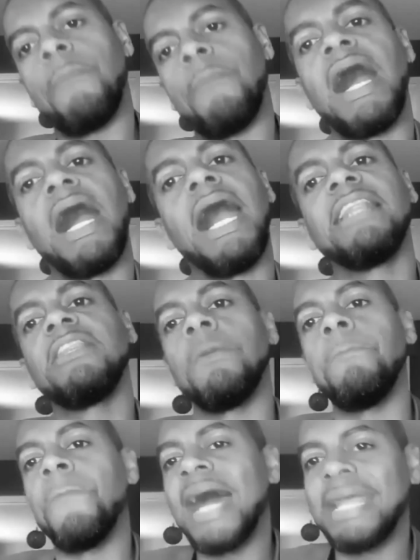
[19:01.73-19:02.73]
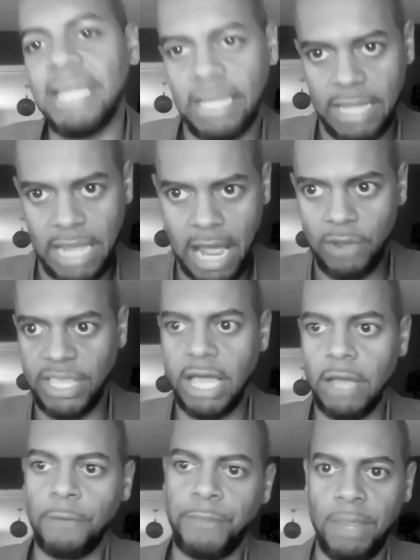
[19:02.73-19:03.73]
about undermining our
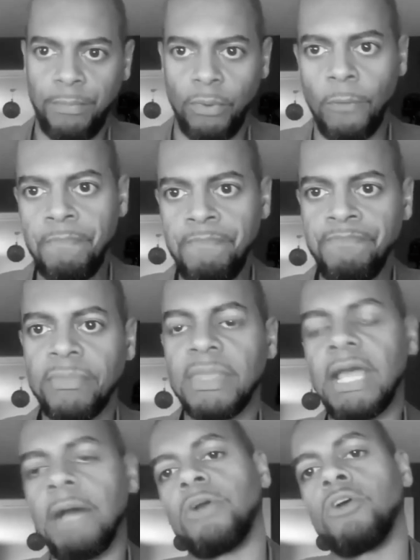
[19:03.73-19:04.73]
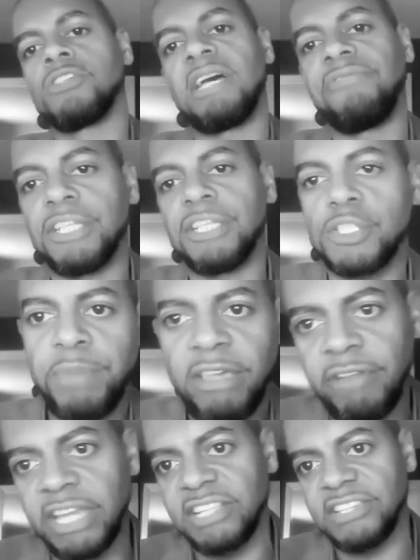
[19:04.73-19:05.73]
young people. Now, because I've
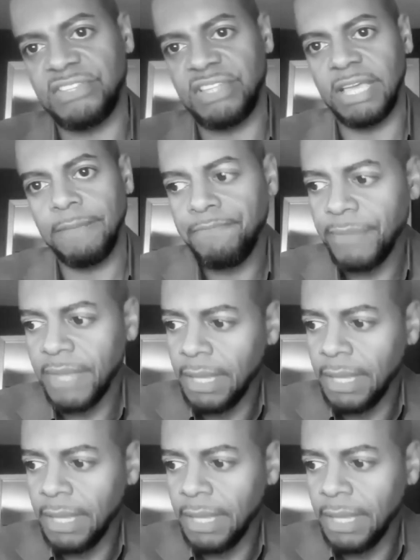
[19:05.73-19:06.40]
experienced it